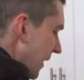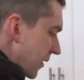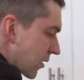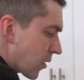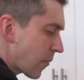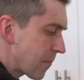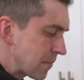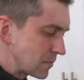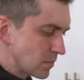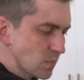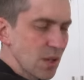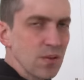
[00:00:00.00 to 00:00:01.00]
let it go
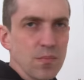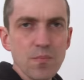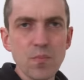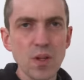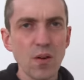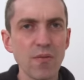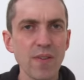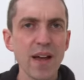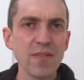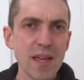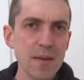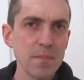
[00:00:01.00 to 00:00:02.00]
another, you know,
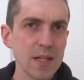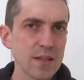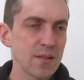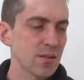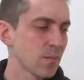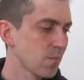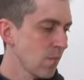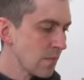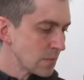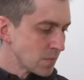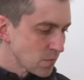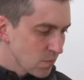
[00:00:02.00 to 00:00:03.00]
five, eight minutes.
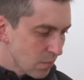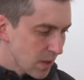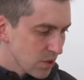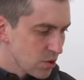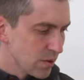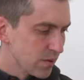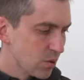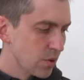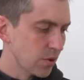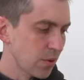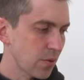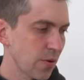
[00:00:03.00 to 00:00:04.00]
Make sure it's
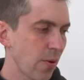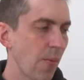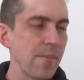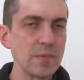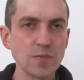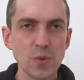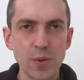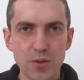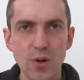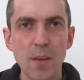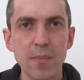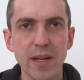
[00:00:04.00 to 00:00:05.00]
cooked through before we
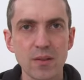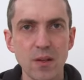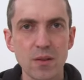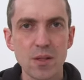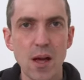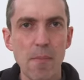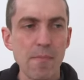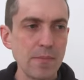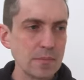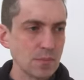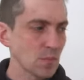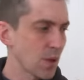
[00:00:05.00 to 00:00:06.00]
drop eggs on top,
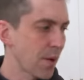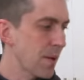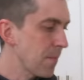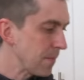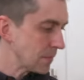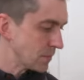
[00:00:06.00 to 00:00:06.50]
all right?